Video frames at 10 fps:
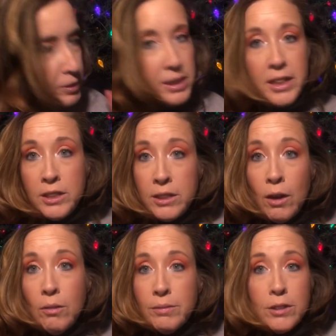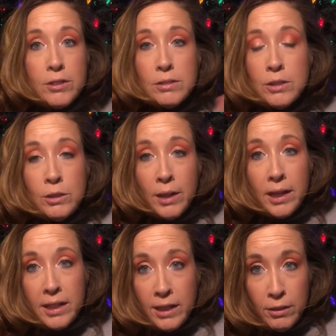just letting you know, you're
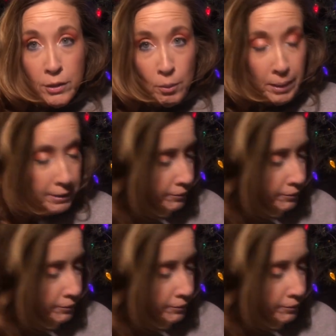not going to hear a no-buy